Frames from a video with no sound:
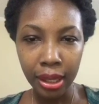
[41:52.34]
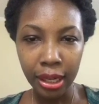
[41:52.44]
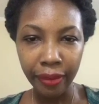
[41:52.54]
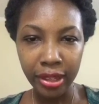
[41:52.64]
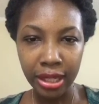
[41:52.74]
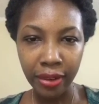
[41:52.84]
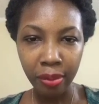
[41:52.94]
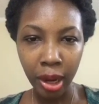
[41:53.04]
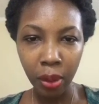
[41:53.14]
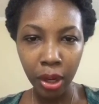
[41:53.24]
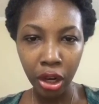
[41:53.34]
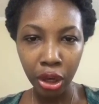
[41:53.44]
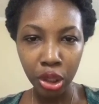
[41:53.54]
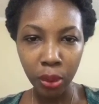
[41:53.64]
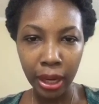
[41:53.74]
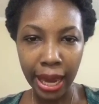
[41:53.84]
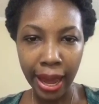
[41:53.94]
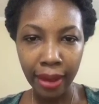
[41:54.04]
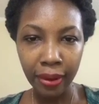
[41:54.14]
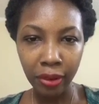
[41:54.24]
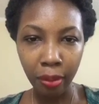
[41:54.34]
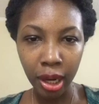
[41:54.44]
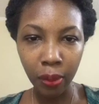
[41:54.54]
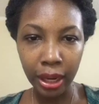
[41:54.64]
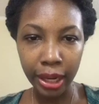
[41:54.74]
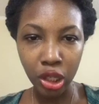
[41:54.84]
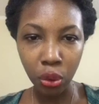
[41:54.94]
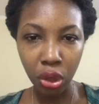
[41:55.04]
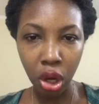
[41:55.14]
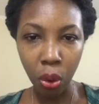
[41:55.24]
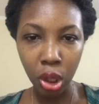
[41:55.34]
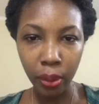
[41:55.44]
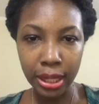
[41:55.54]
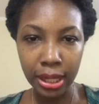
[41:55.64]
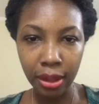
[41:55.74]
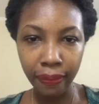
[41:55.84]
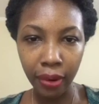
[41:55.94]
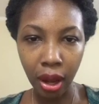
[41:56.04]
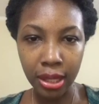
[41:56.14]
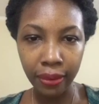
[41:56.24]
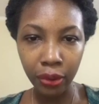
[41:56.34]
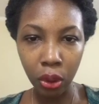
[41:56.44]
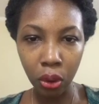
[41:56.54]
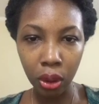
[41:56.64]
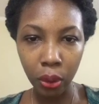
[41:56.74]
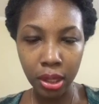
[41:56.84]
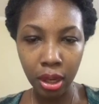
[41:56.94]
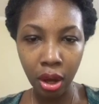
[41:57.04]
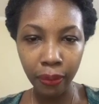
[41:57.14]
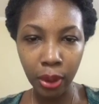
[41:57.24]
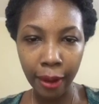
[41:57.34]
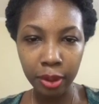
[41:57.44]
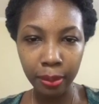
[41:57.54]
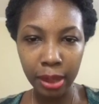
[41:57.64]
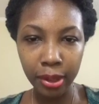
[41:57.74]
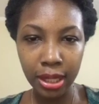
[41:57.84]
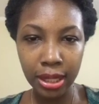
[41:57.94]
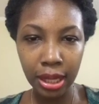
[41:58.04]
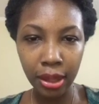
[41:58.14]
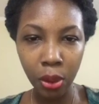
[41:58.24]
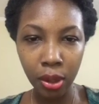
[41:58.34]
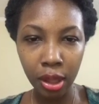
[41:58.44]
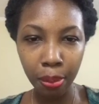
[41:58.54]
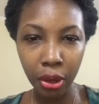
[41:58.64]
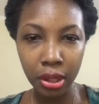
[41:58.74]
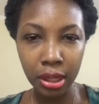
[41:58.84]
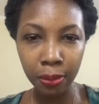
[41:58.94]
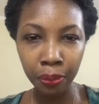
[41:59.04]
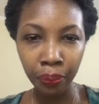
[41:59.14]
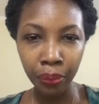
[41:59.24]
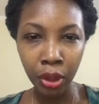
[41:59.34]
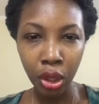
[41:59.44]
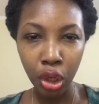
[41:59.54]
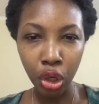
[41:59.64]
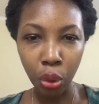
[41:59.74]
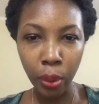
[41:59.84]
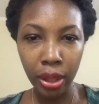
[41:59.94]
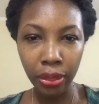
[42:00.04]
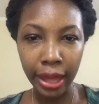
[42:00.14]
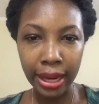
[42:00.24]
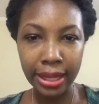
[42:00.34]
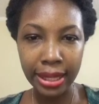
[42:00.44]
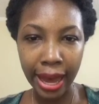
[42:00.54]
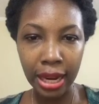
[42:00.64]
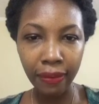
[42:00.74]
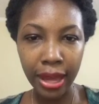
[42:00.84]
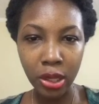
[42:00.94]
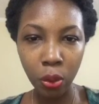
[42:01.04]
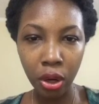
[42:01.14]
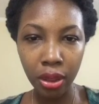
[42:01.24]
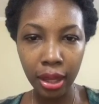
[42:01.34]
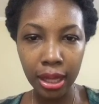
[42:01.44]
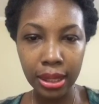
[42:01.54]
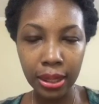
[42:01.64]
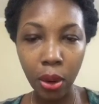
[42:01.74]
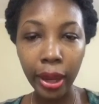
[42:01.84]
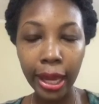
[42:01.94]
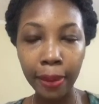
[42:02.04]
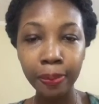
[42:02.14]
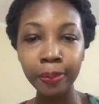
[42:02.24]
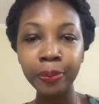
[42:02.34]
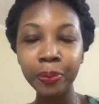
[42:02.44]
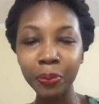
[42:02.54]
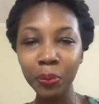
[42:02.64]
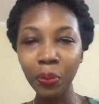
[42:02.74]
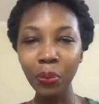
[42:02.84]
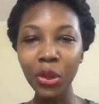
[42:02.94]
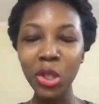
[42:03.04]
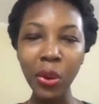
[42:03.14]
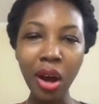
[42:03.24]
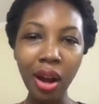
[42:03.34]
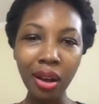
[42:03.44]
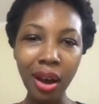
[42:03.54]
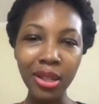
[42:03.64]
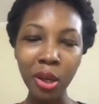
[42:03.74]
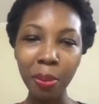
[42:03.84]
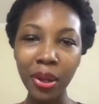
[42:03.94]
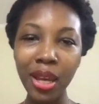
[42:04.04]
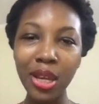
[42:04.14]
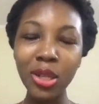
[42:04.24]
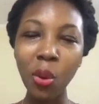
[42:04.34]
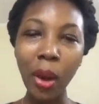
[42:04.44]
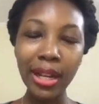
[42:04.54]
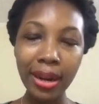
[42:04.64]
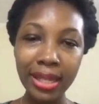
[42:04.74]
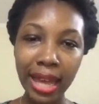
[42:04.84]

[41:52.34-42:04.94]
David says, everybody will hurt you in life. Everybody will let you down. You will see the flaws if you look close enough. You have to be able to see the good in the person you're with and decide if that's worth it. Okay. So we're all caught up. So what else